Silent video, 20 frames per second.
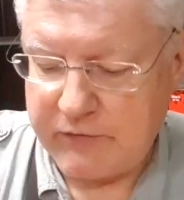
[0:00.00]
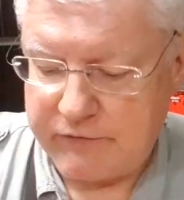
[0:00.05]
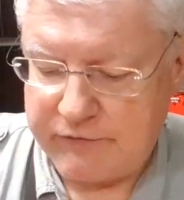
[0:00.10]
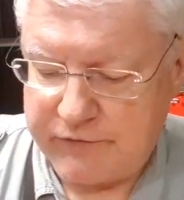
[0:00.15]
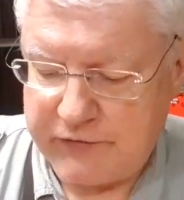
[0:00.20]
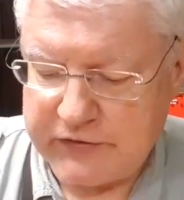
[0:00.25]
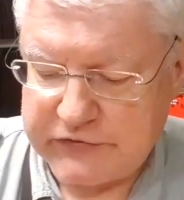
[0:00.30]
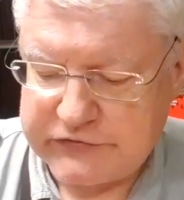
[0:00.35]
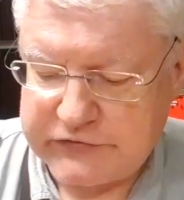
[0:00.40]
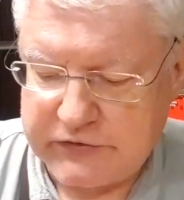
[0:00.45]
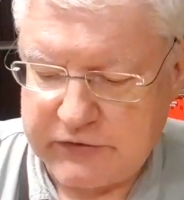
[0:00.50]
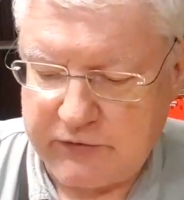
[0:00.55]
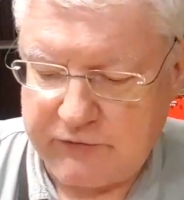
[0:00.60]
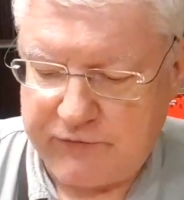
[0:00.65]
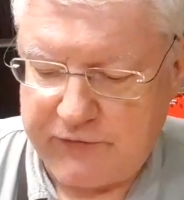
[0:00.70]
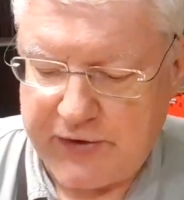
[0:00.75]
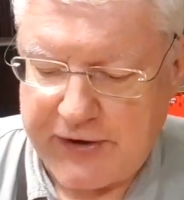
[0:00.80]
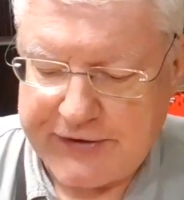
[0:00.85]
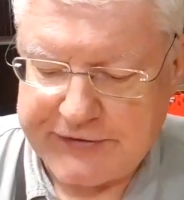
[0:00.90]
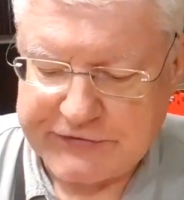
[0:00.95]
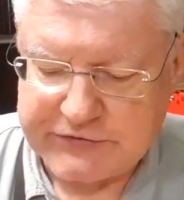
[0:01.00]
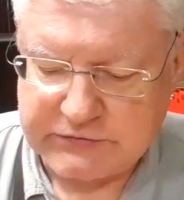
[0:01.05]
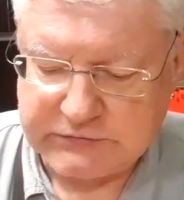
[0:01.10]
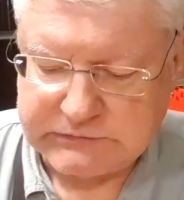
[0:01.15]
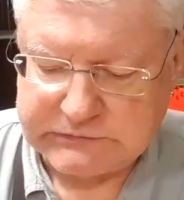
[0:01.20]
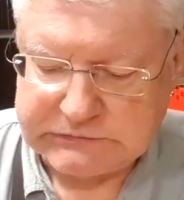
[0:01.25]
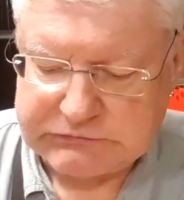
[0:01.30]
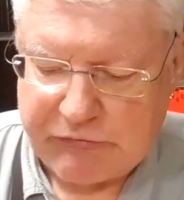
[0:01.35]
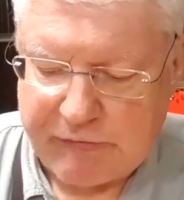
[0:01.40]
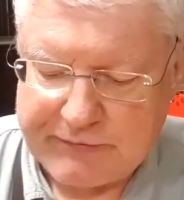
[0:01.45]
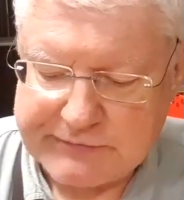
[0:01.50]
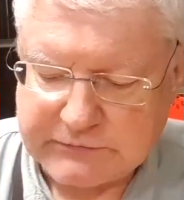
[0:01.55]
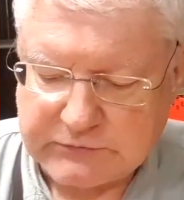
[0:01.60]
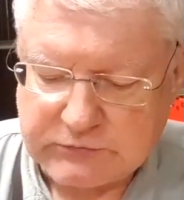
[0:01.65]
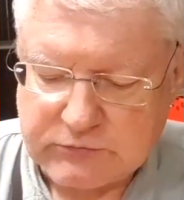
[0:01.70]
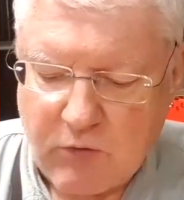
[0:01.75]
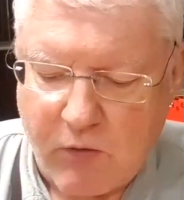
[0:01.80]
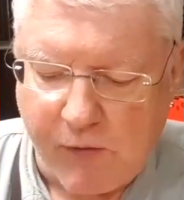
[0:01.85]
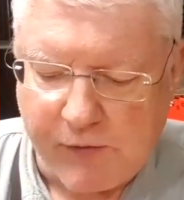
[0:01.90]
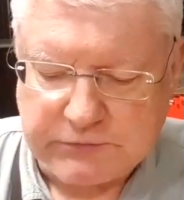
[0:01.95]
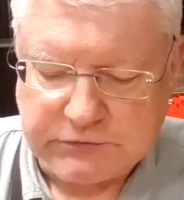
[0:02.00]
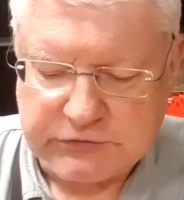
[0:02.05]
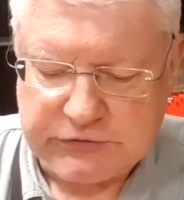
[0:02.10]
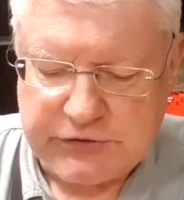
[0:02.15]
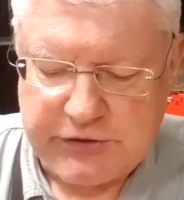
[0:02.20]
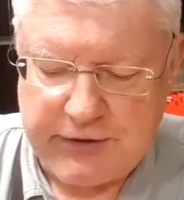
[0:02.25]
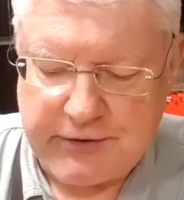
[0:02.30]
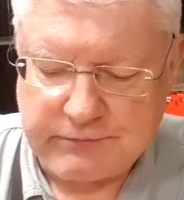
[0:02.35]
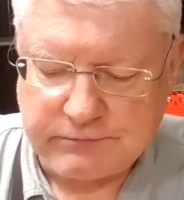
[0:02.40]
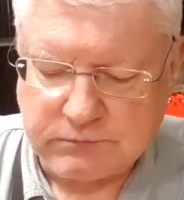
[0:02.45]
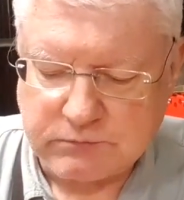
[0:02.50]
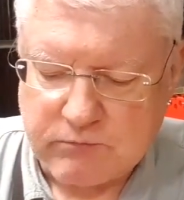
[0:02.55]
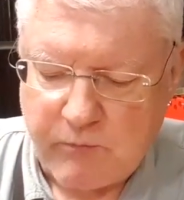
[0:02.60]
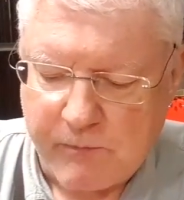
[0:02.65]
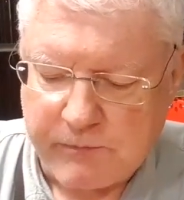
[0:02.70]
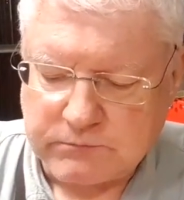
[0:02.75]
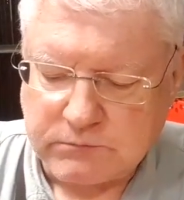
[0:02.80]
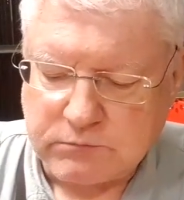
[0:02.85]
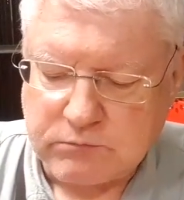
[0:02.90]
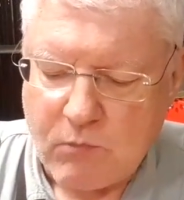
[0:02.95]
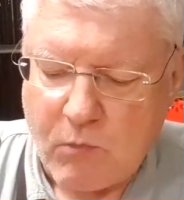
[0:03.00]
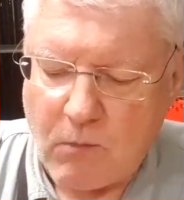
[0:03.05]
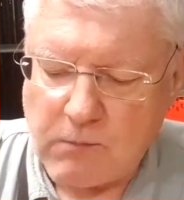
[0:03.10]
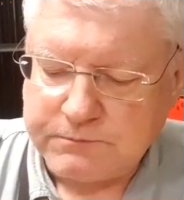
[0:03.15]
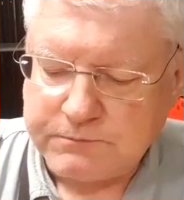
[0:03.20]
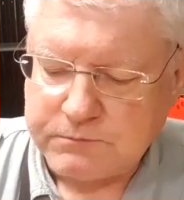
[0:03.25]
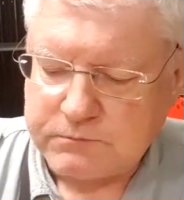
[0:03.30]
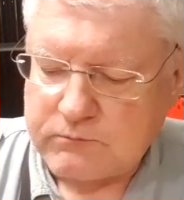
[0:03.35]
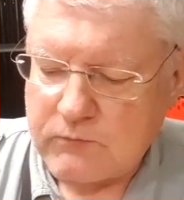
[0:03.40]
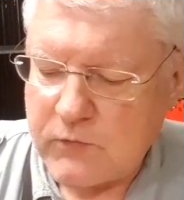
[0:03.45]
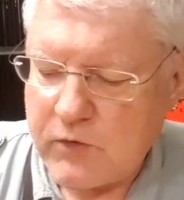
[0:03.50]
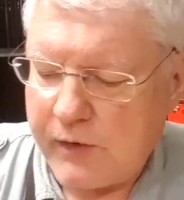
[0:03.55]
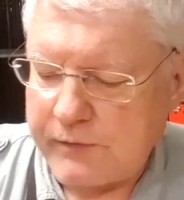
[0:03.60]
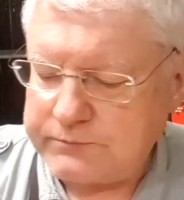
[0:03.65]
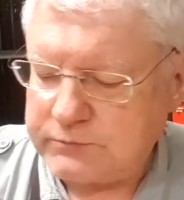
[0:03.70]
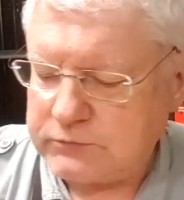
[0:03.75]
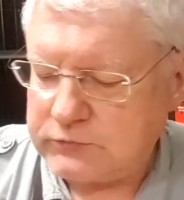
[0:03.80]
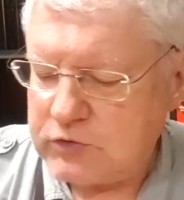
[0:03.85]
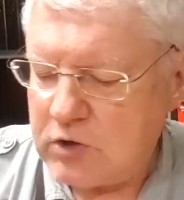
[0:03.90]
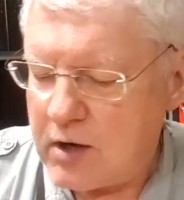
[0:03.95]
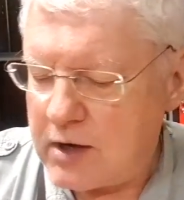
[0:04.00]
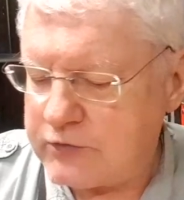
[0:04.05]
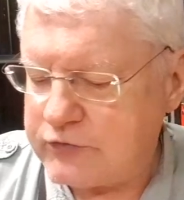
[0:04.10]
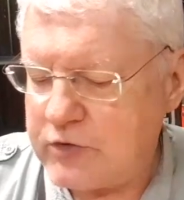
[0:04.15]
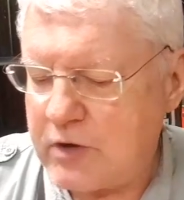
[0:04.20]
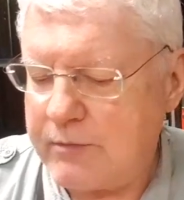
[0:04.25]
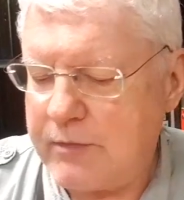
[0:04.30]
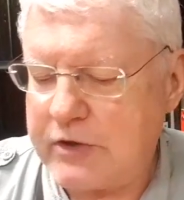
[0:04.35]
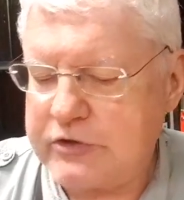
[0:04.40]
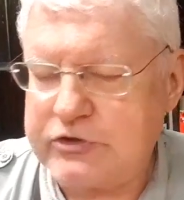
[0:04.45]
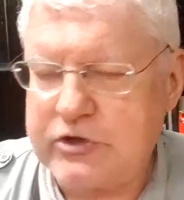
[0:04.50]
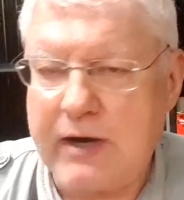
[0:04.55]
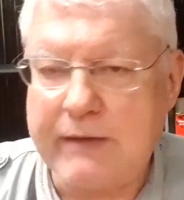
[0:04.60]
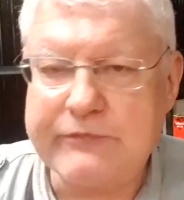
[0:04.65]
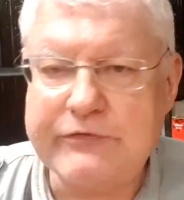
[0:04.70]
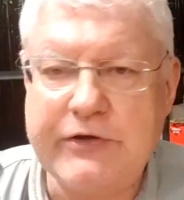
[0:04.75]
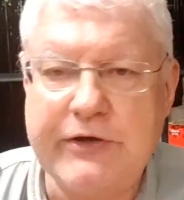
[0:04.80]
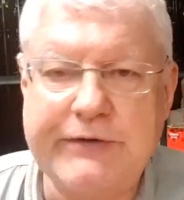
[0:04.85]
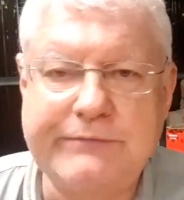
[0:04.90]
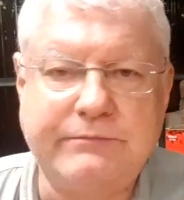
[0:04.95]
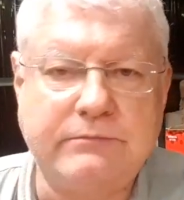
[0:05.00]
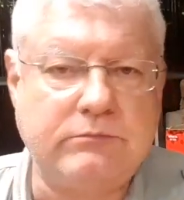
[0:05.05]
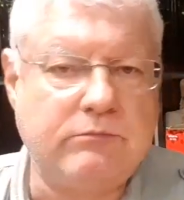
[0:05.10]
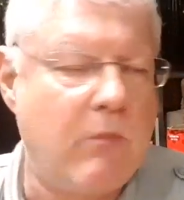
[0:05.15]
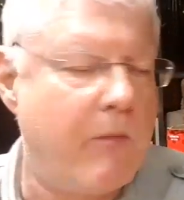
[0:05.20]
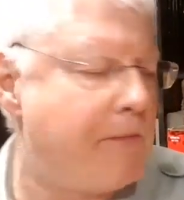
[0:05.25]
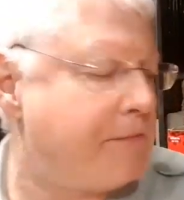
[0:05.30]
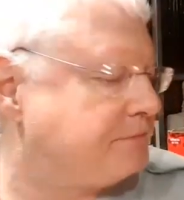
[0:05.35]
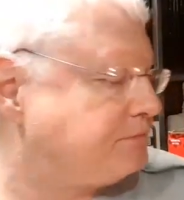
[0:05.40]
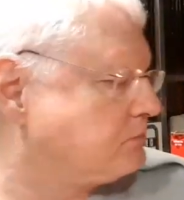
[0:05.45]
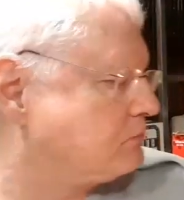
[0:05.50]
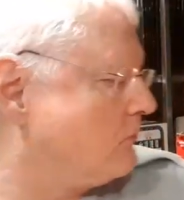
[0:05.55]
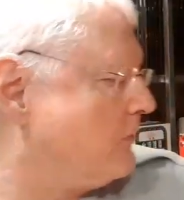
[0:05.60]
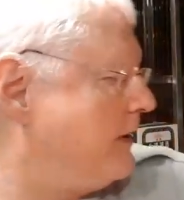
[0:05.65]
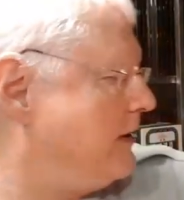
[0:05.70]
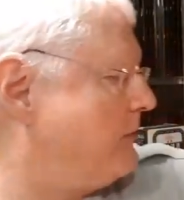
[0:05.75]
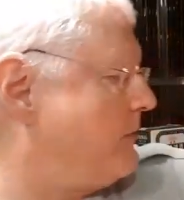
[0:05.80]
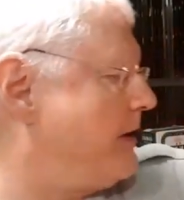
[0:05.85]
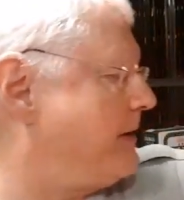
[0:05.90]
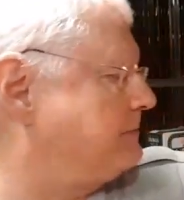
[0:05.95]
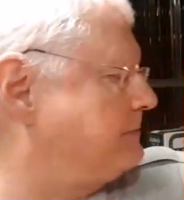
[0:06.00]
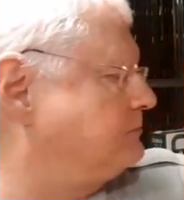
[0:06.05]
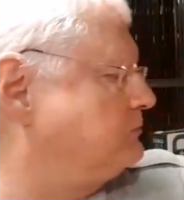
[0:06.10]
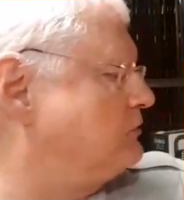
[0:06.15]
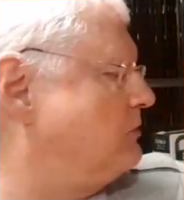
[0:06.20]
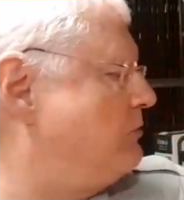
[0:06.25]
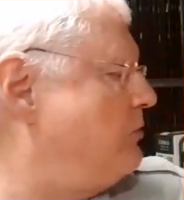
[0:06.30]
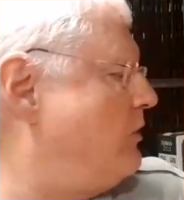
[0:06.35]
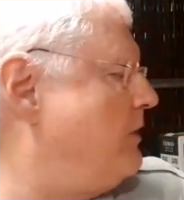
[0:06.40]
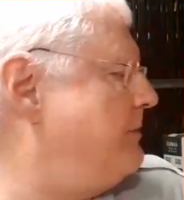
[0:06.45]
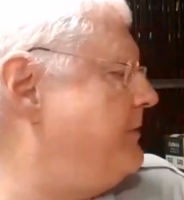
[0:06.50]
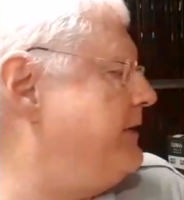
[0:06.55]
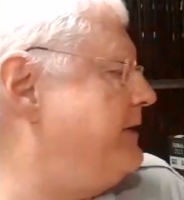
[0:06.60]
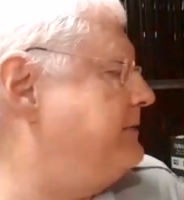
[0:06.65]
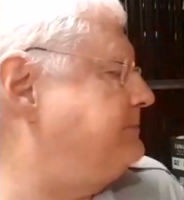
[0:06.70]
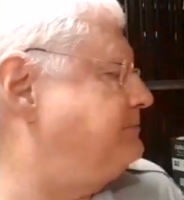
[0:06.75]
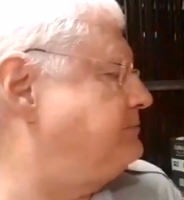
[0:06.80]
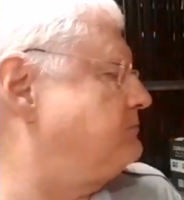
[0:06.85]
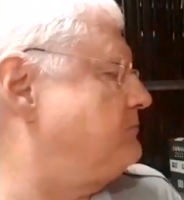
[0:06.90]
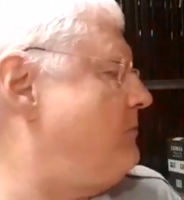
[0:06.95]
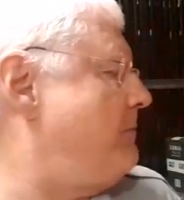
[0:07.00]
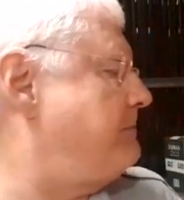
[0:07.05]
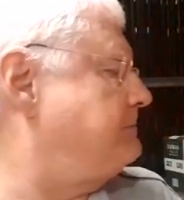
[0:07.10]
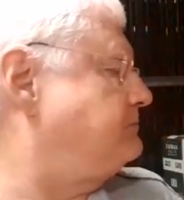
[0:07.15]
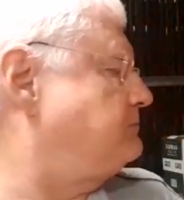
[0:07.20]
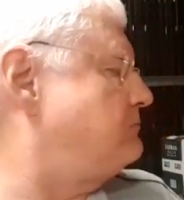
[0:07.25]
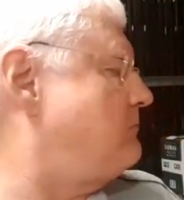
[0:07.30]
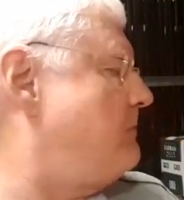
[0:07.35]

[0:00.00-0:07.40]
fist in the face. You know? Oh, I dropped my chopstick. Anyway, the point being, you